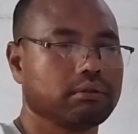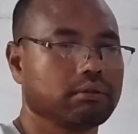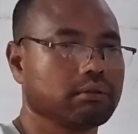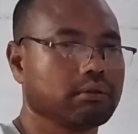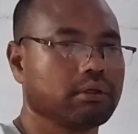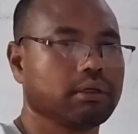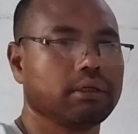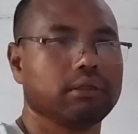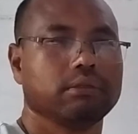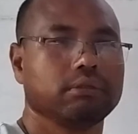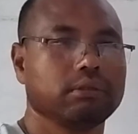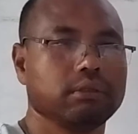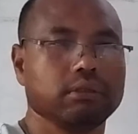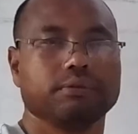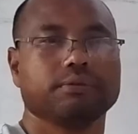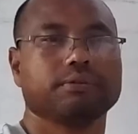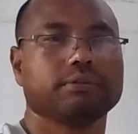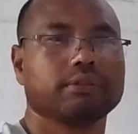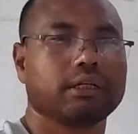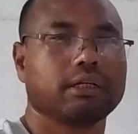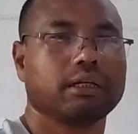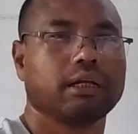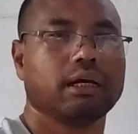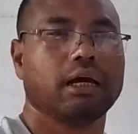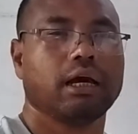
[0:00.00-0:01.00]
okay,
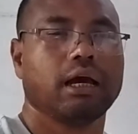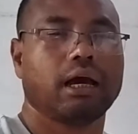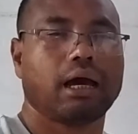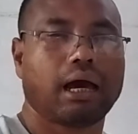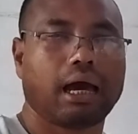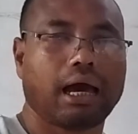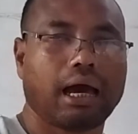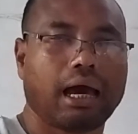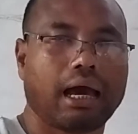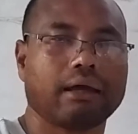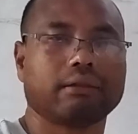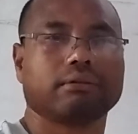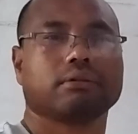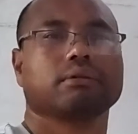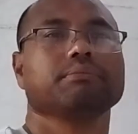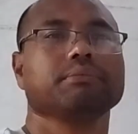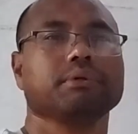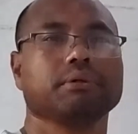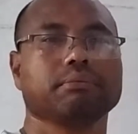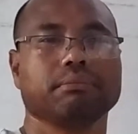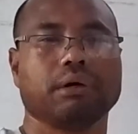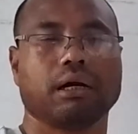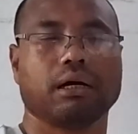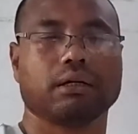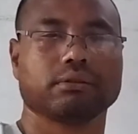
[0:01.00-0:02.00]
different
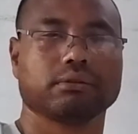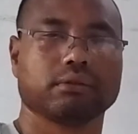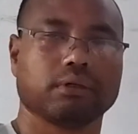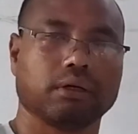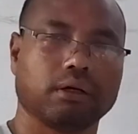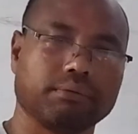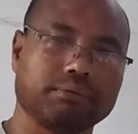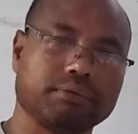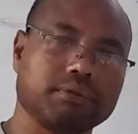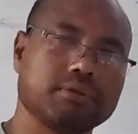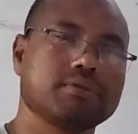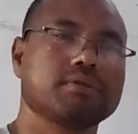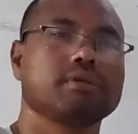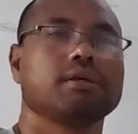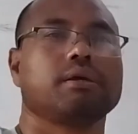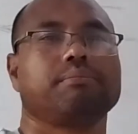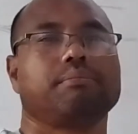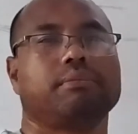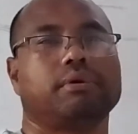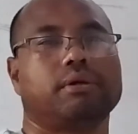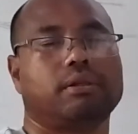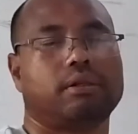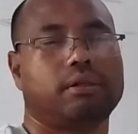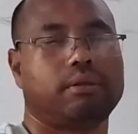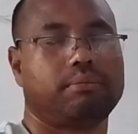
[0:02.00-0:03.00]
atomic mass of the
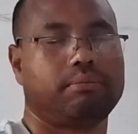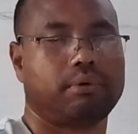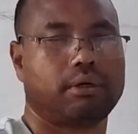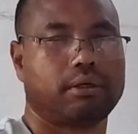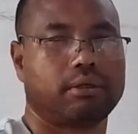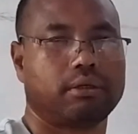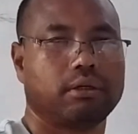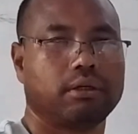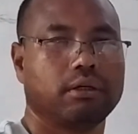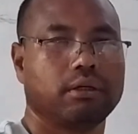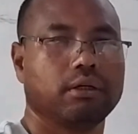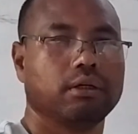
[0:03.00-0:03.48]
same element.